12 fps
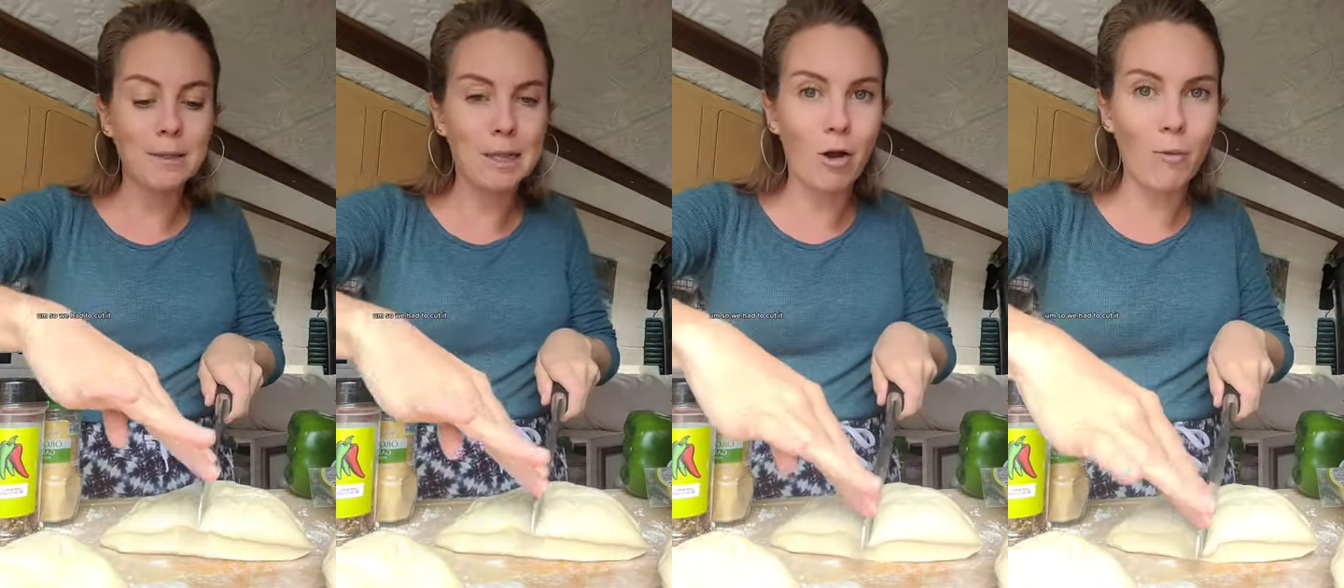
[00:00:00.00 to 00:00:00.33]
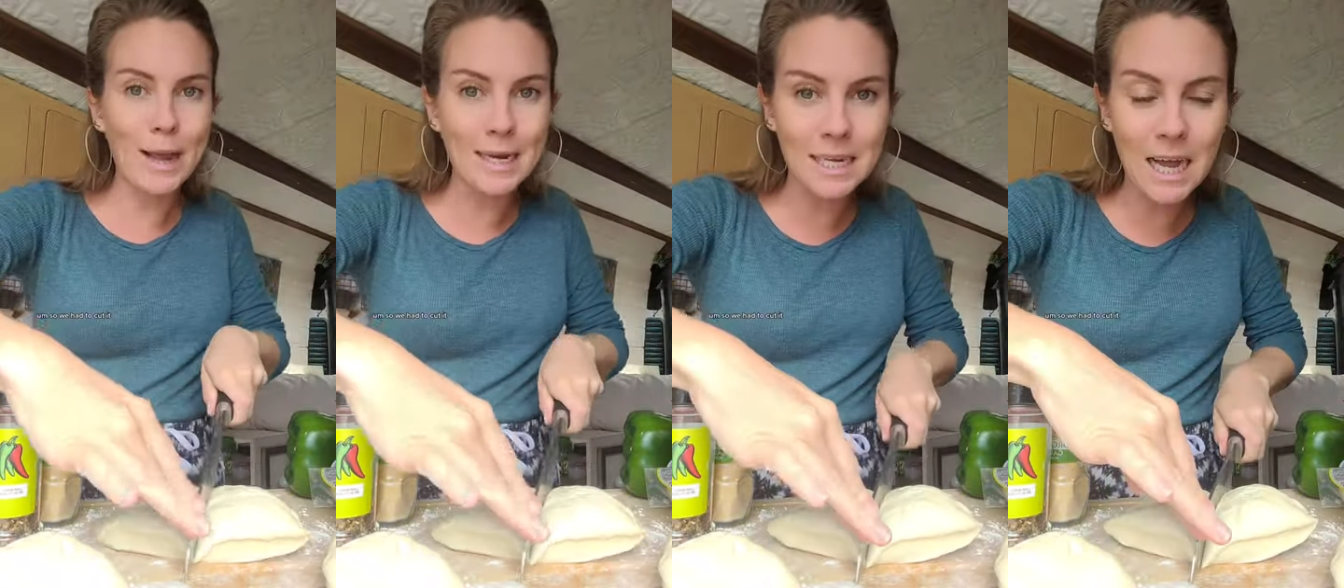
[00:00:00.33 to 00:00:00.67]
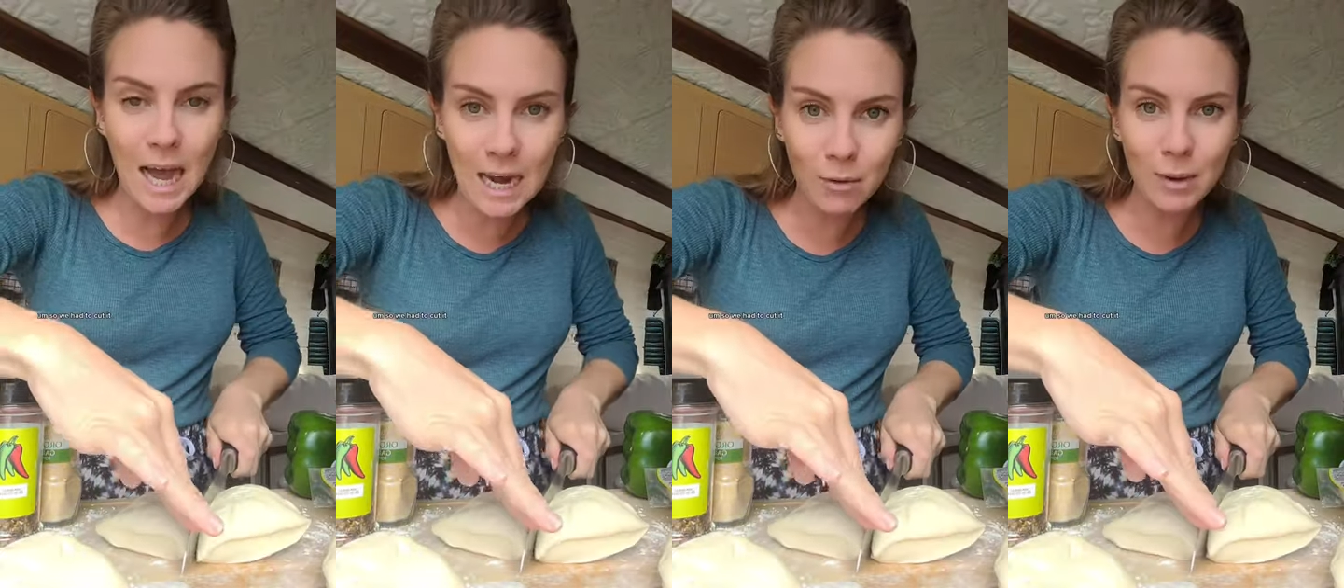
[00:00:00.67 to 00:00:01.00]
So we had to
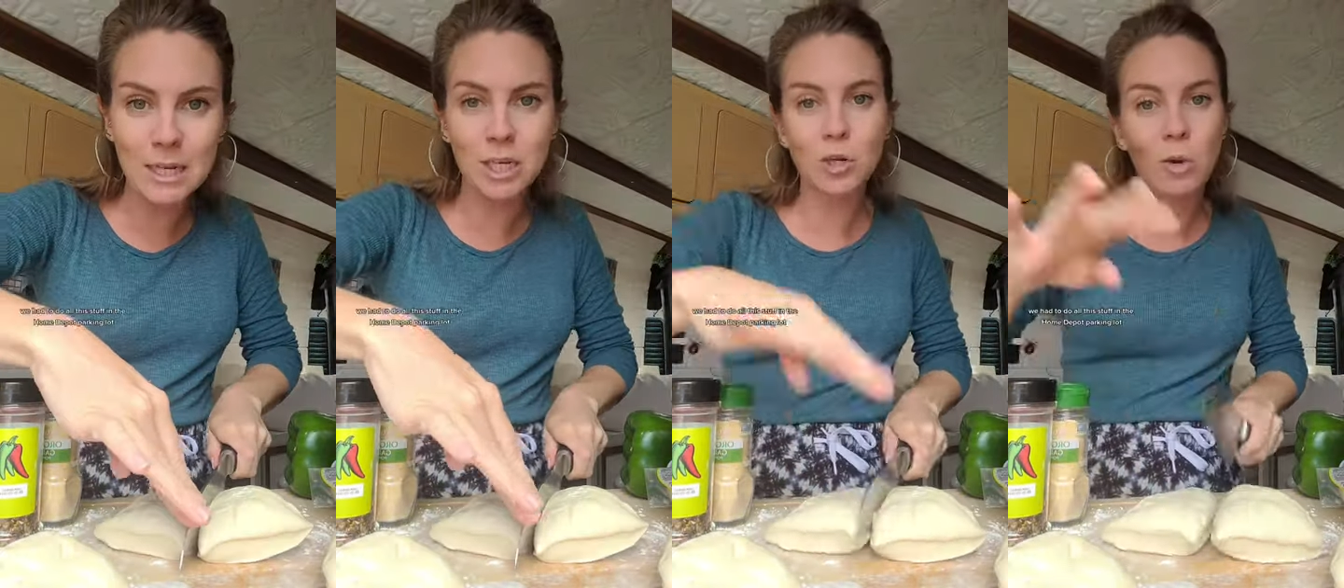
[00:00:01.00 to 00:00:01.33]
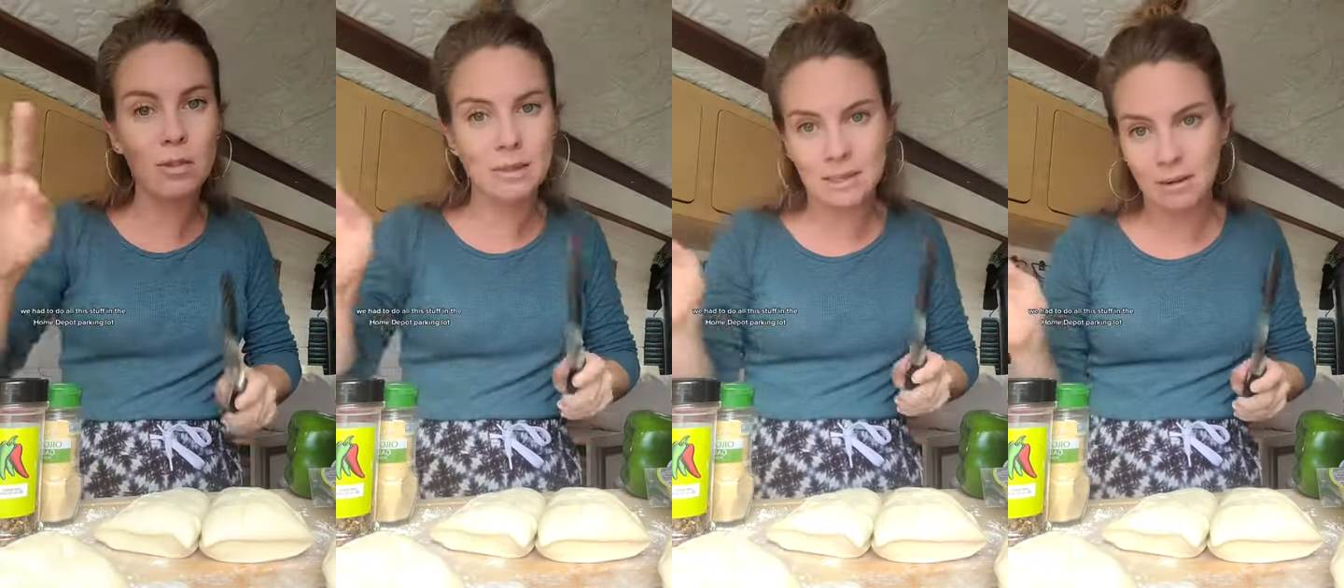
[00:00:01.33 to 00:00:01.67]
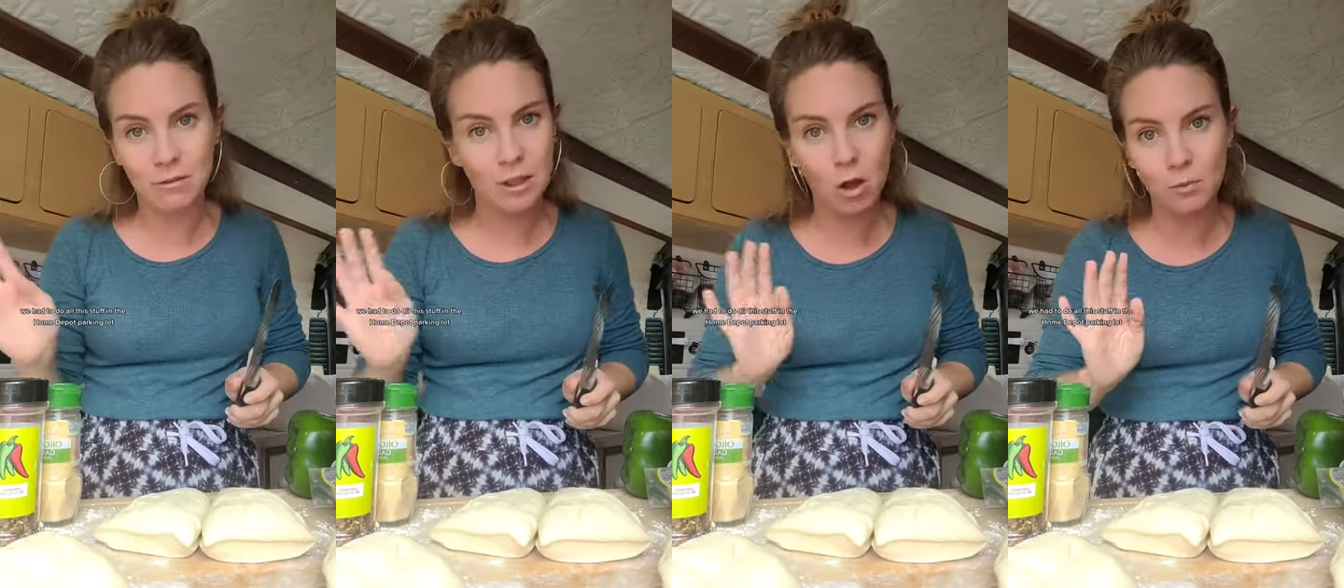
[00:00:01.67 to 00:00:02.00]
cut it. We had to do all this
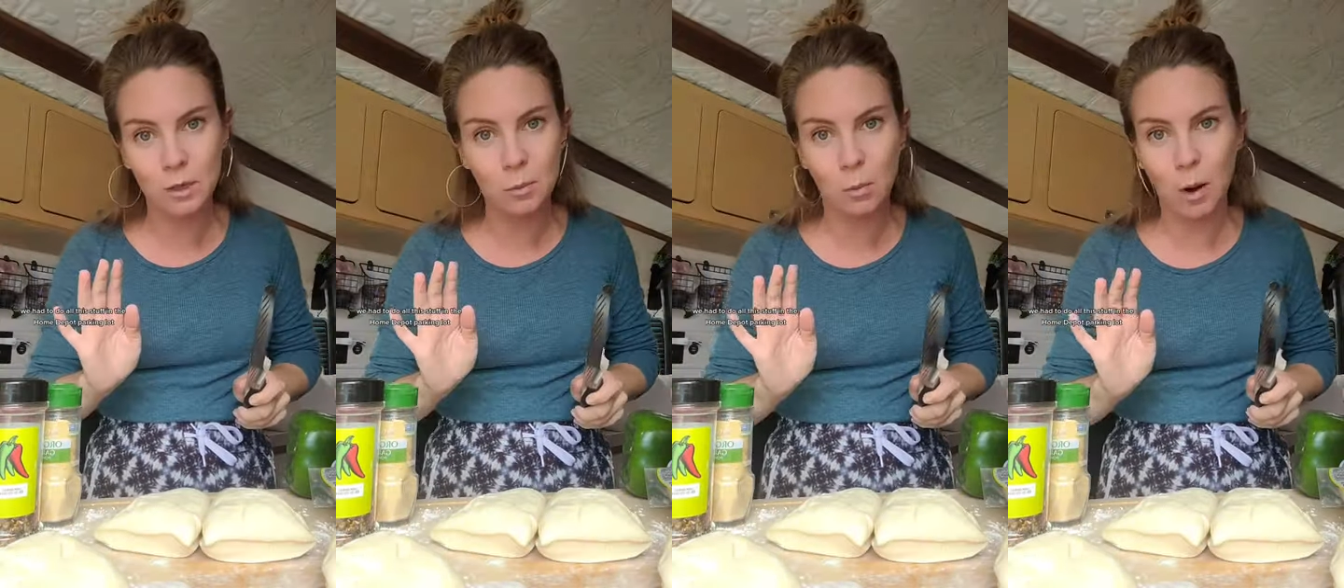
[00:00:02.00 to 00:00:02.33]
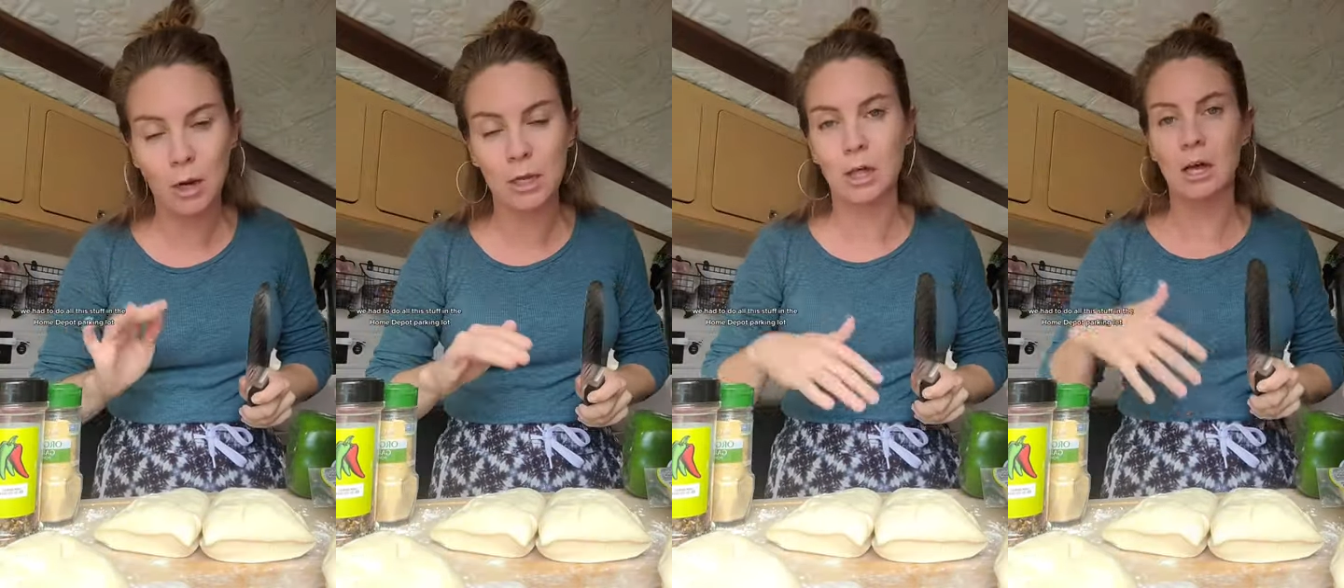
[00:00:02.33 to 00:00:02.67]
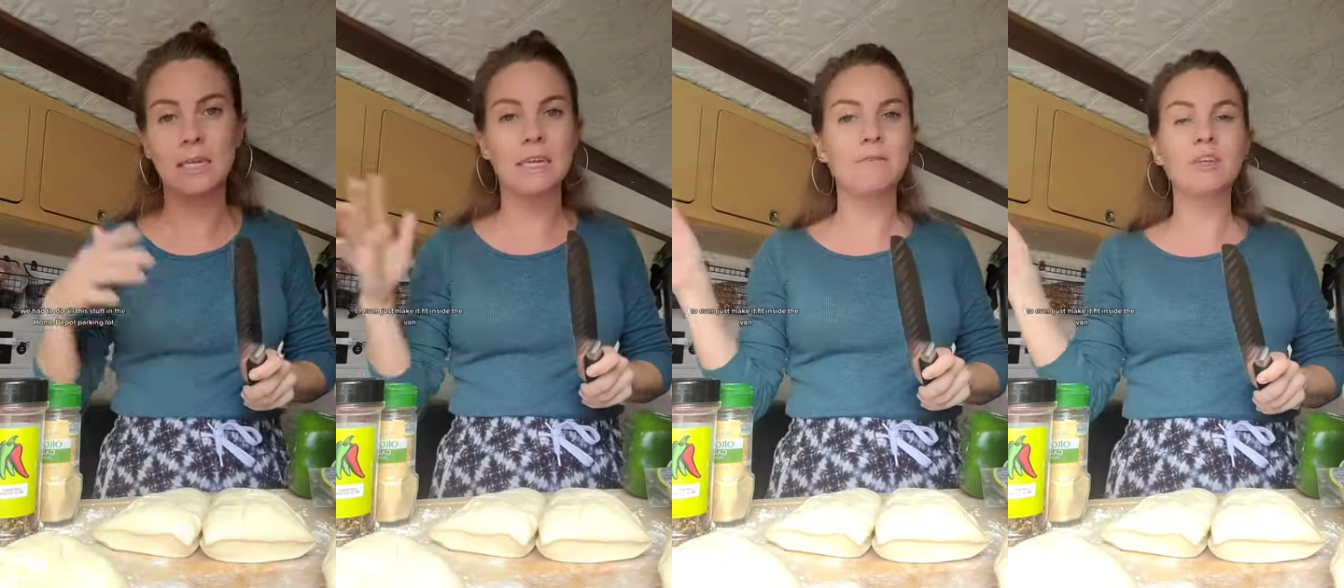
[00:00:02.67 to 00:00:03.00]
stuff in the Home Depot parking
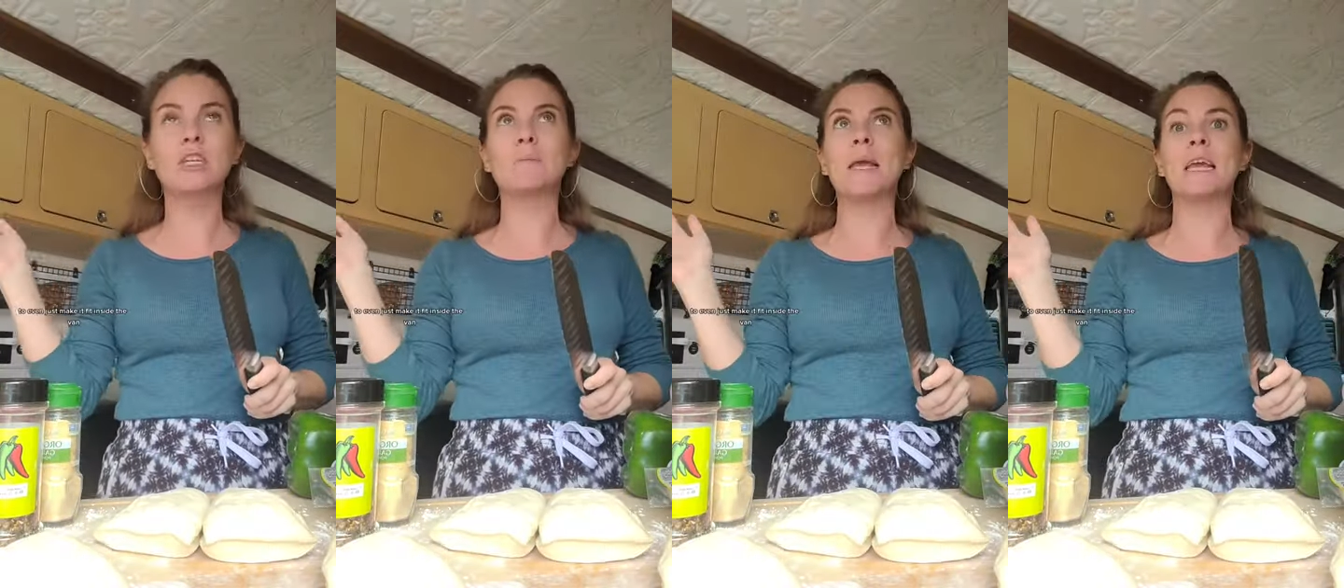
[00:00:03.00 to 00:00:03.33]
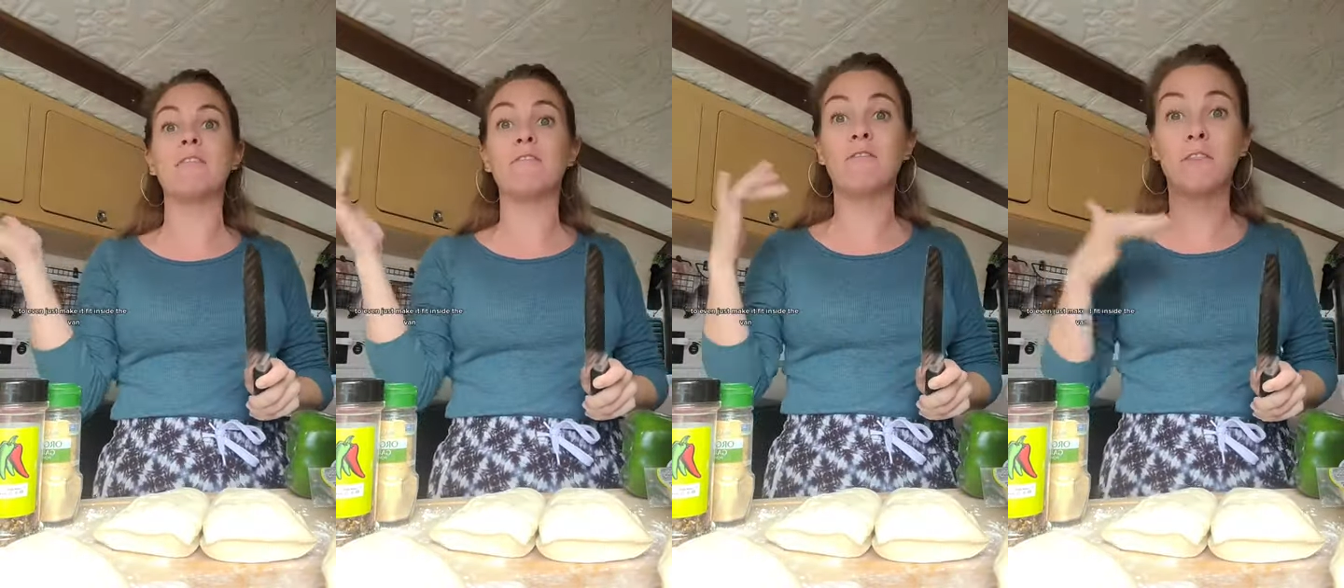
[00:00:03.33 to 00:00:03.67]
lot to even just make it